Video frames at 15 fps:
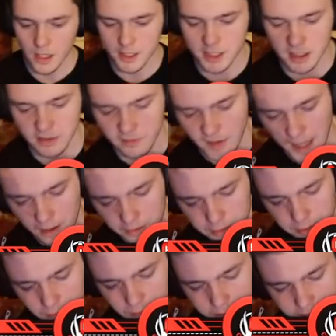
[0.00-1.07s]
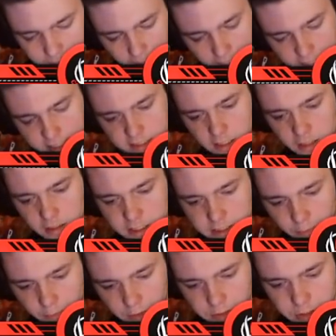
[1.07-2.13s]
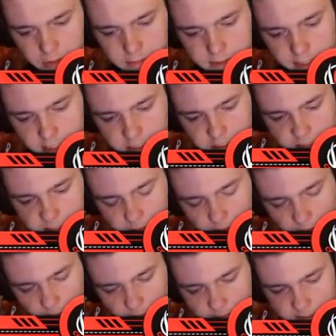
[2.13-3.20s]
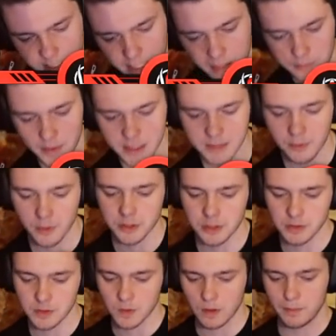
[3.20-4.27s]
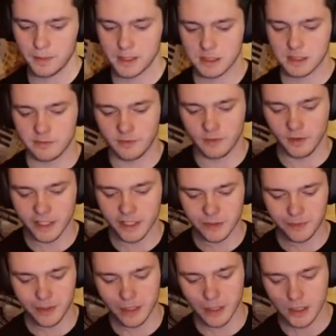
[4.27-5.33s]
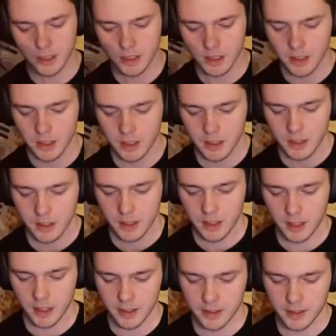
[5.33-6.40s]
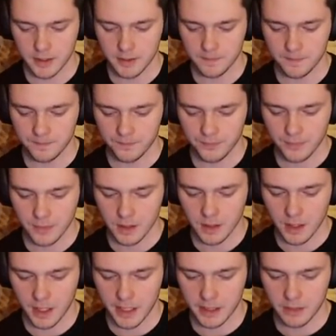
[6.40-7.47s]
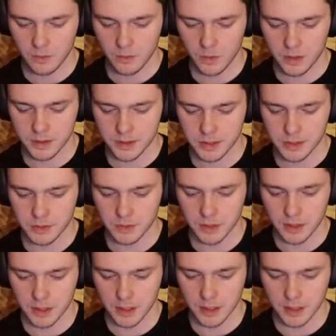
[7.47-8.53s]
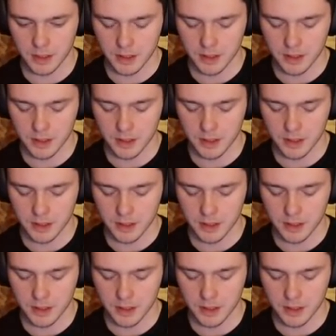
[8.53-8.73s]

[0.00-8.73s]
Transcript: of value and splashes all the support troops. And as you can see on the left side, my support troops were all basically full HP. I didn't want to,